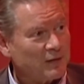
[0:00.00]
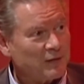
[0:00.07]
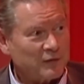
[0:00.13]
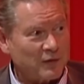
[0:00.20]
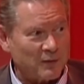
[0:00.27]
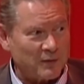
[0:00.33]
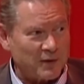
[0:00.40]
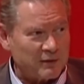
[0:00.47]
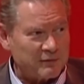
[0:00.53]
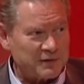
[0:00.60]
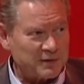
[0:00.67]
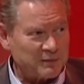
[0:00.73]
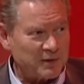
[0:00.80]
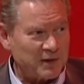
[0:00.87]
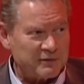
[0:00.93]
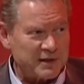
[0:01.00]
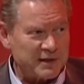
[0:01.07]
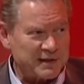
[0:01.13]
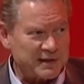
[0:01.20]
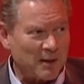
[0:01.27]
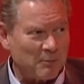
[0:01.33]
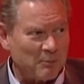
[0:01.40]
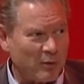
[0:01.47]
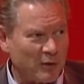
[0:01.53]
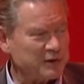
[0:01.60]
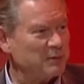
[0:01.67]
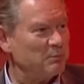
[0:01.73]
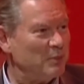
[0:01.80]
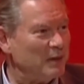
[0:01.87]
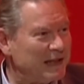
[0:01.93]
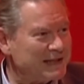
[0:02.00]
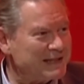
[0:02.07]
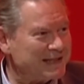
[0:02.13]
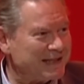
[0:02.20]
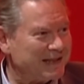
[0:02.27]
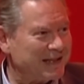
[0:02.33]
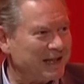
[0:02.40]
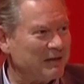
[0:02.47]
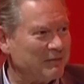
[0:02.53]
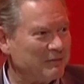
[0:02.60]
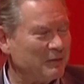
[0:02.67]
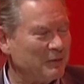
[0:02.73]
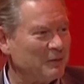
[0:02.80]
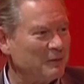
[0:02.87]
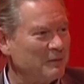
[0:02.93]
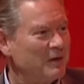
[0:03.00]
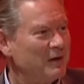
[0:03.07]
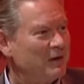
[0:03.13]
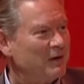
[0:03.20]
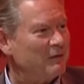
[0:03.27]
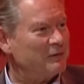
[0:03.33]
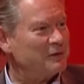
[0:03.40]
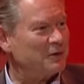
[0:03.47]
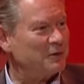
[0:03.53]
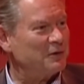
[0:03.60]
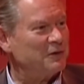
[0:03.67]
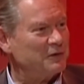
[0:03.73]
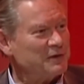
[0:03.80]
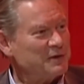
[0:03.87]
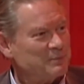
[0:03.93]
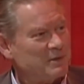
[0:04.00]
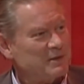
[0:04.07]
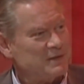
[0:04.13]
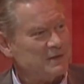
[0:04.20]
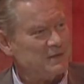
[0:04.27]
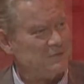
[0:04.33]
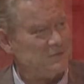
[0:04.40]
So there is, a, there is some possibility there for, for a good conspiracy